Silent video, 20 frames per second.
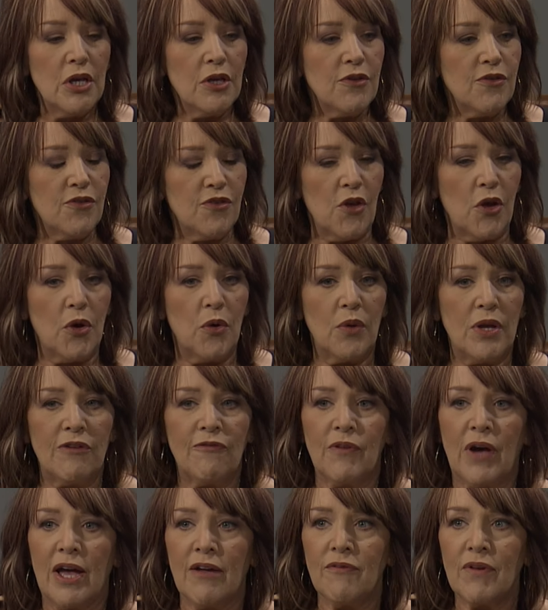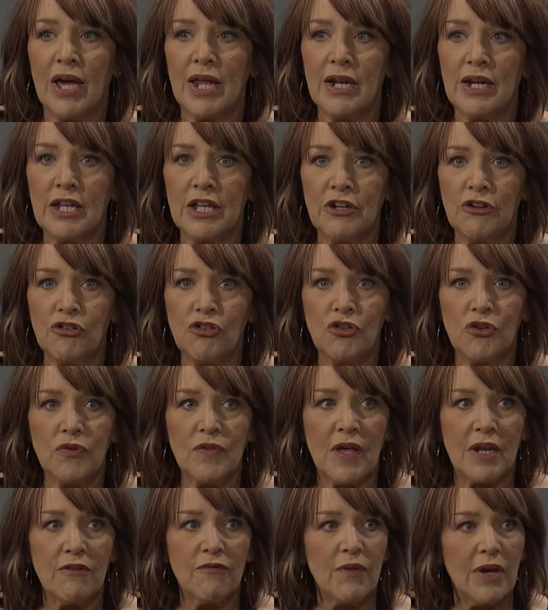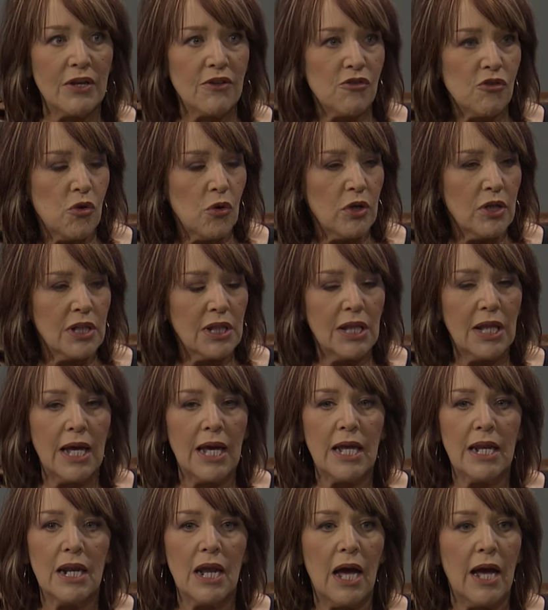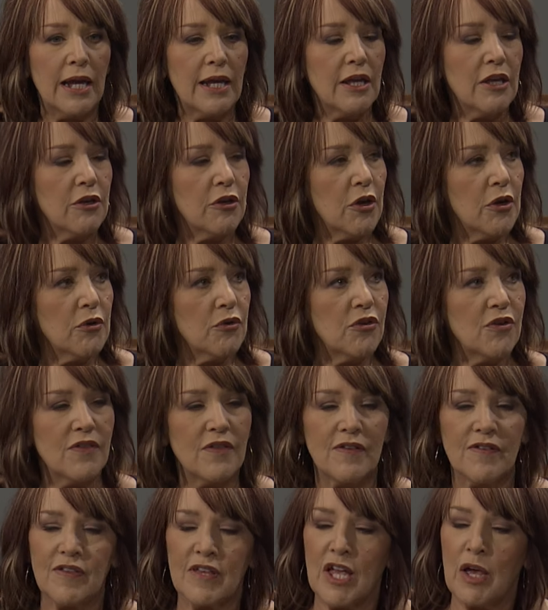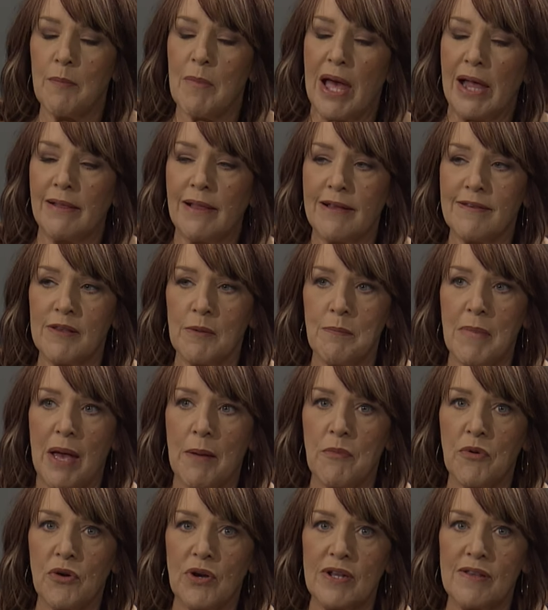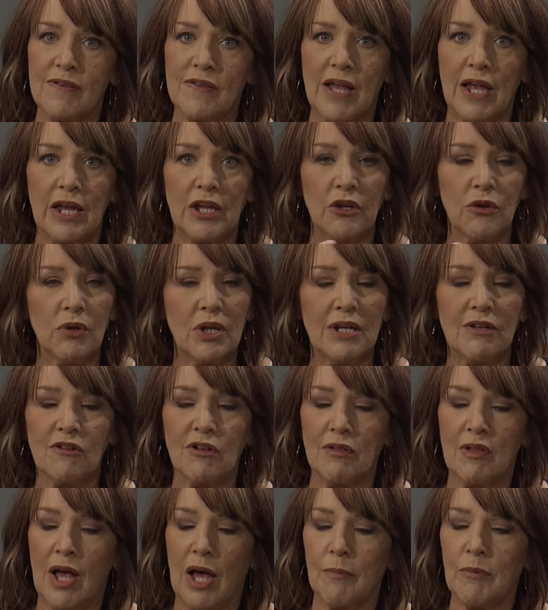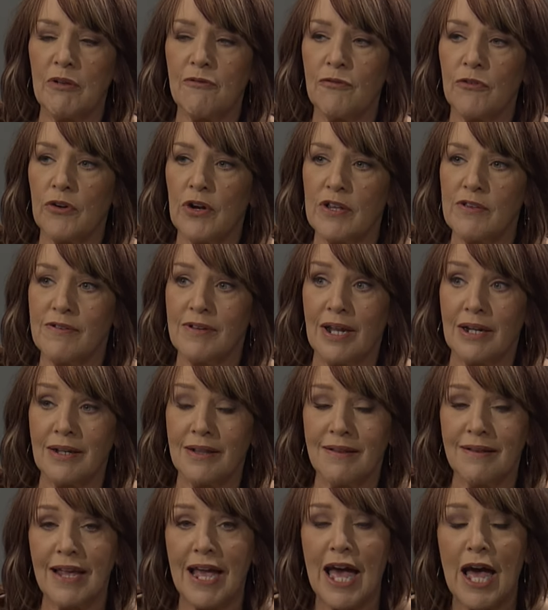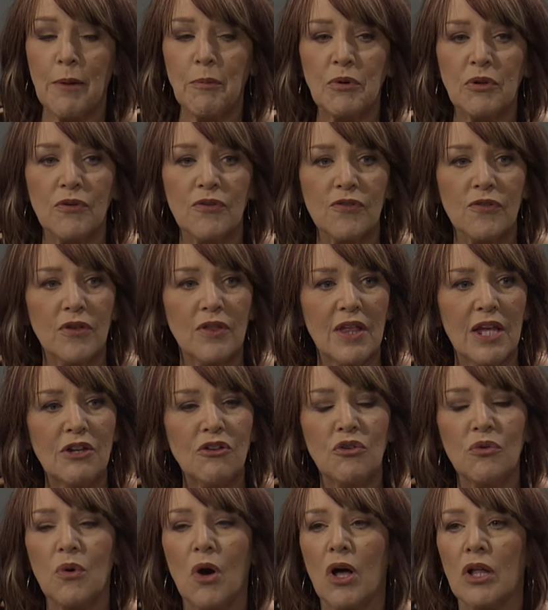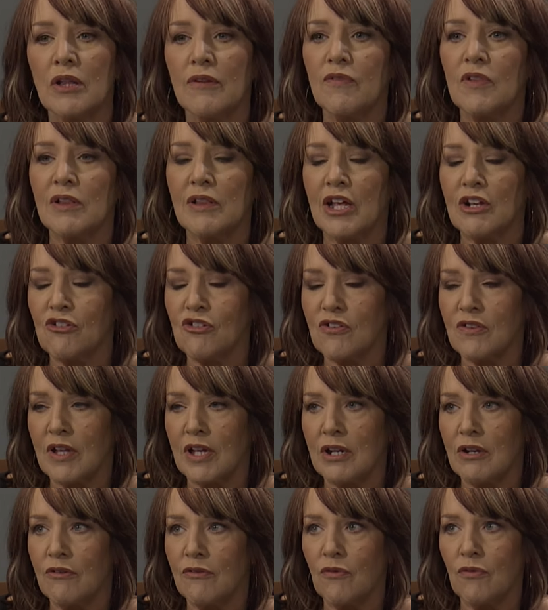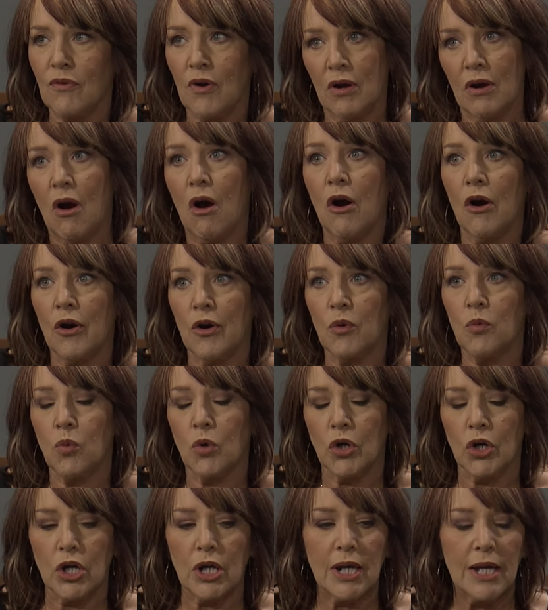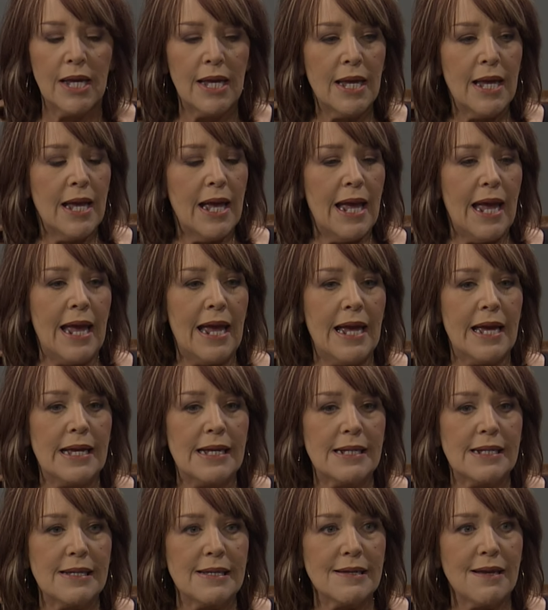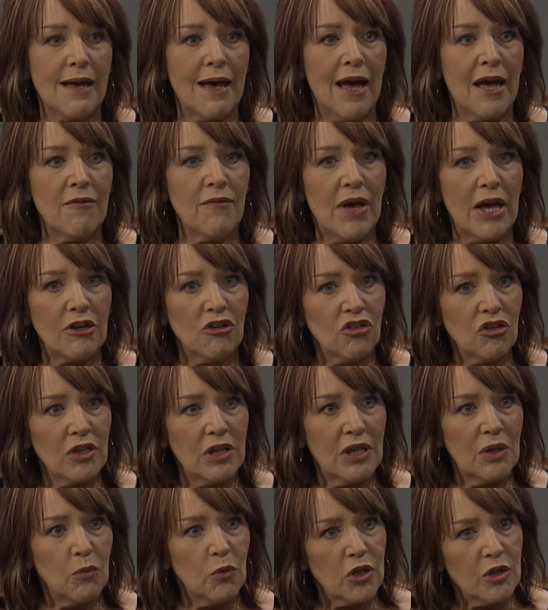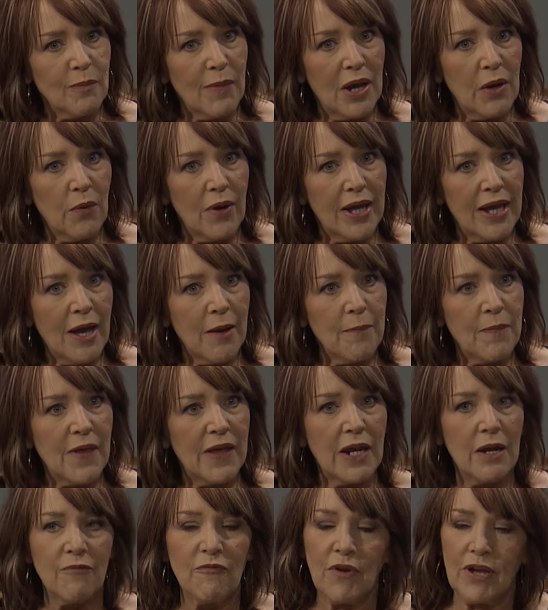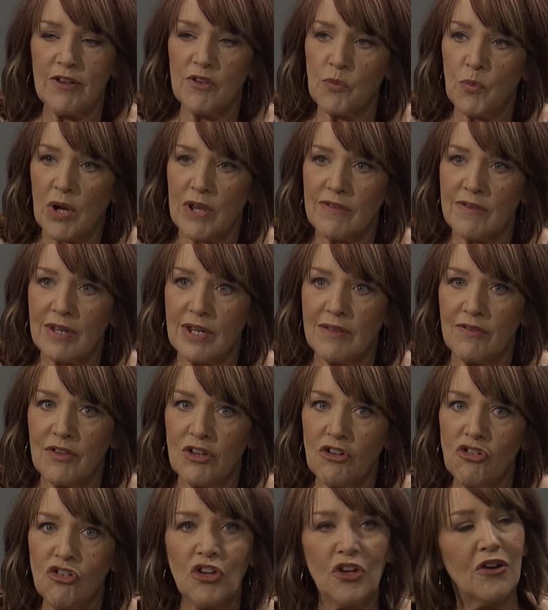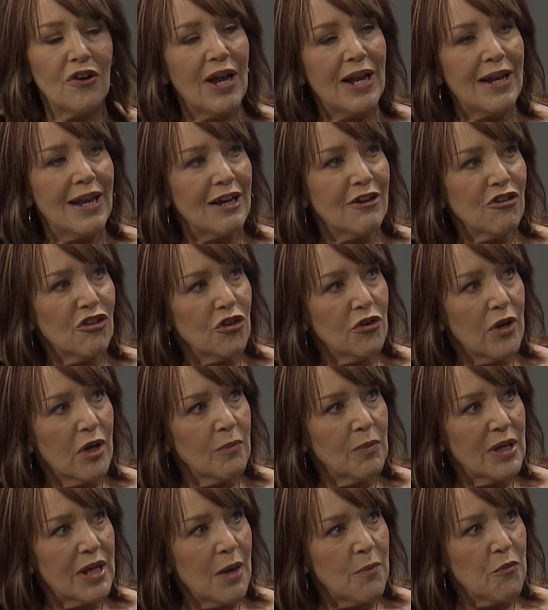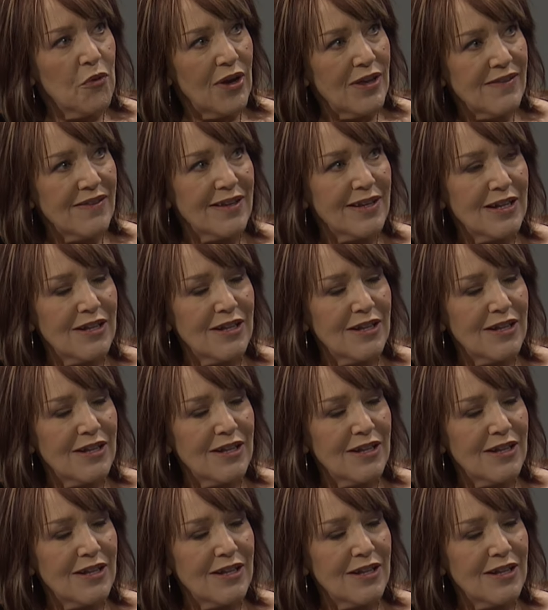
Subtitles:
So if I've got an issue that affects Northglenn, I can go to the CML as a member and say, you need to lobby for us down at the Capitol. So they do all of the legislative hard work. And I've actually worked my way up that I'm vice president this year, and next year I'll become president.